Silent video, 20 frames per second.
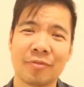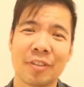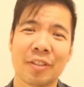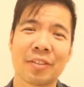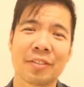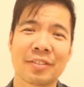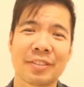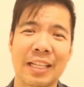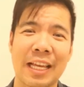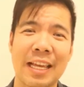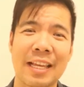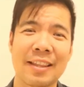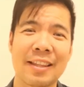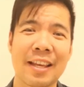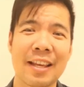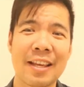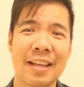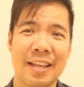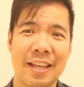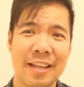real
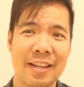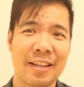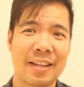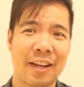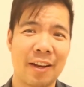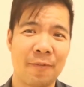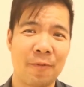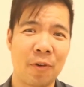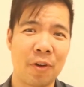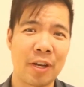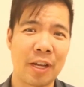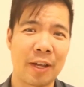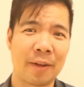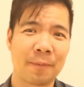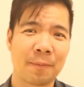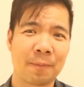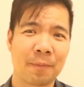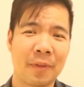estate here in California.